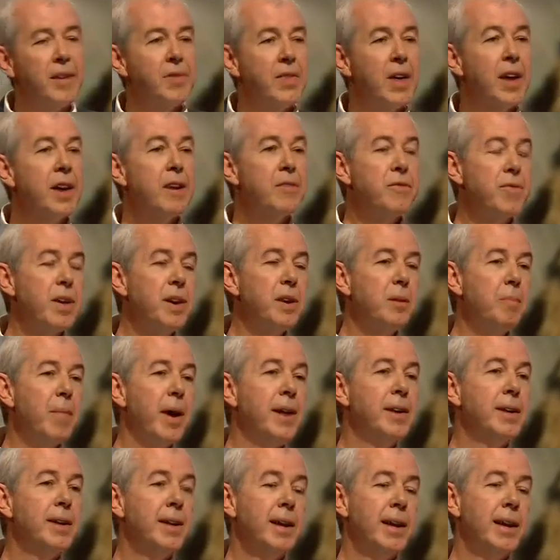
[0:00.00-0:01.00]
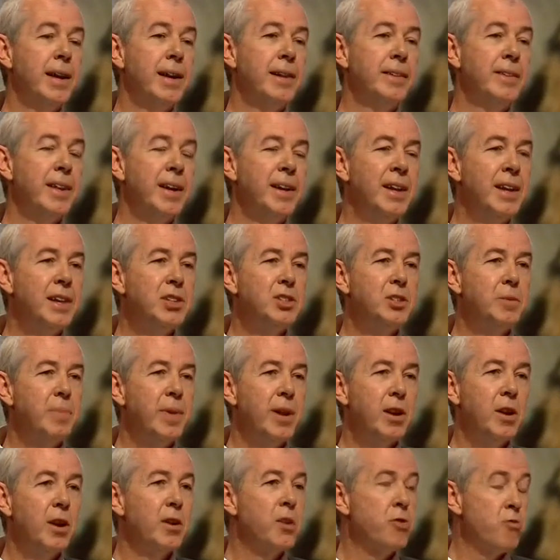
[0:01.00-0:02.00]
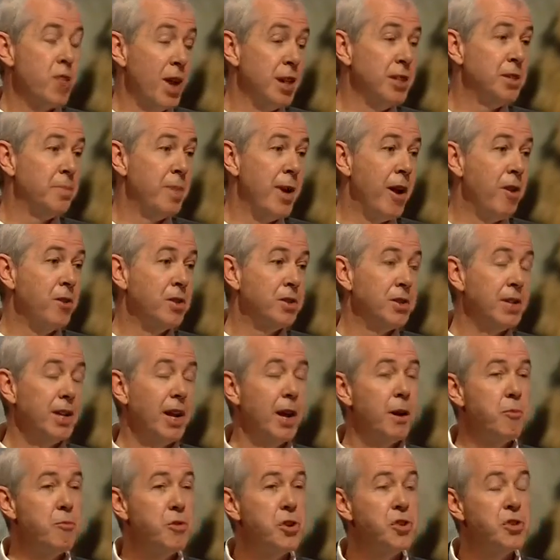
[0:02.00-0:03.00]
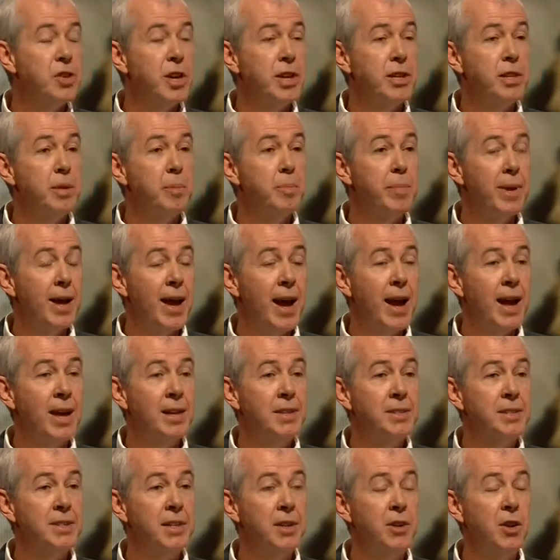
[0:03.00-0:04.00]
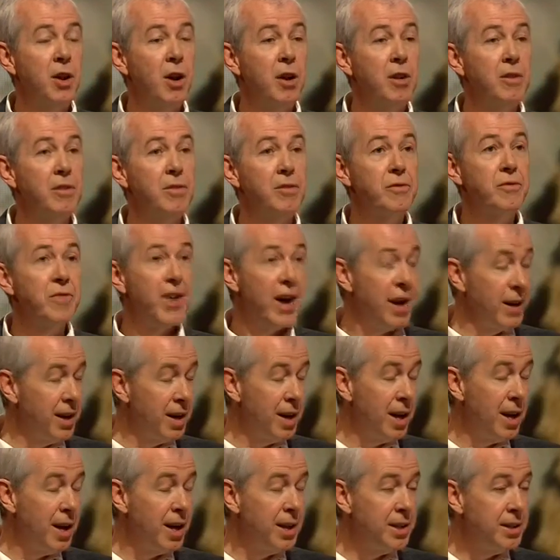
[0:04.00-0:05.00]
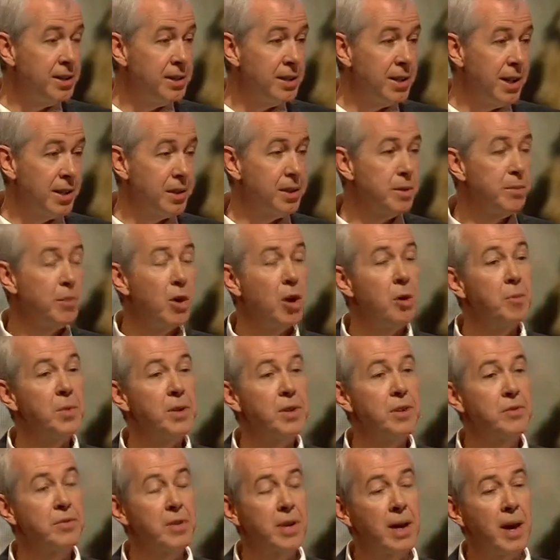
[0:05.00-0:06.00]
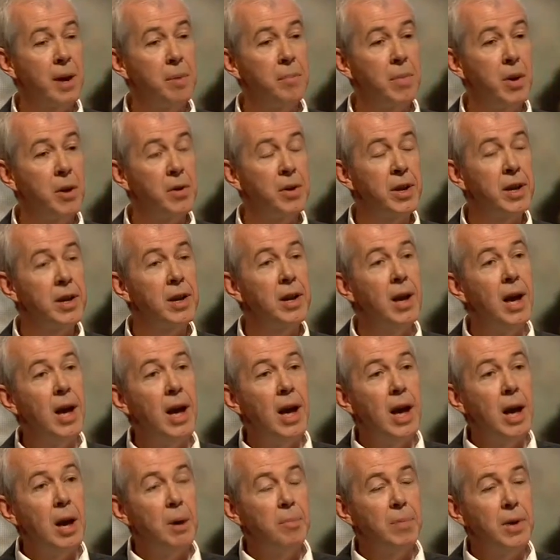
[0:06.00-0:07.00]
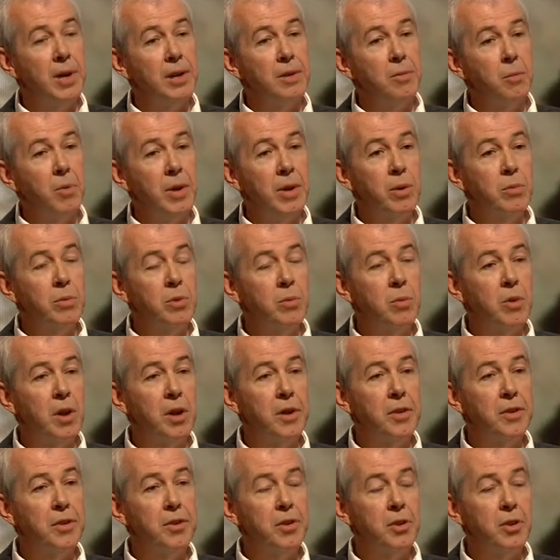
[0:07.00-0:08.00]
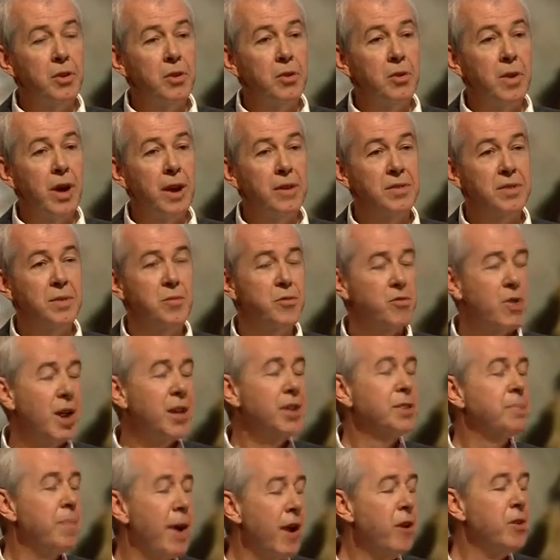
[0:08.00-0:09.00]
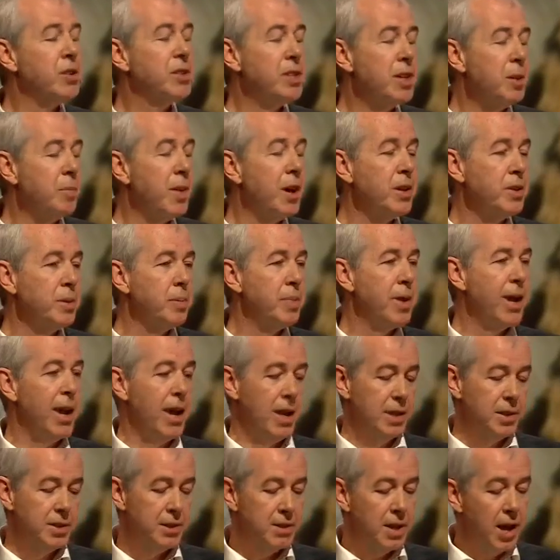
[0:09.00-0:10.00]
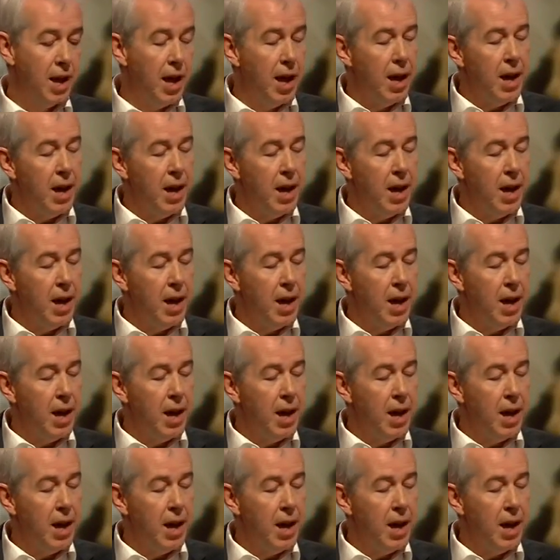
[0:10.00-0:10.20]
think fundamentally there needs to be a lot of transparency. I appreciate the plans are not finalised at the moment for Cambodia, but we would want to have some transparency about the plans.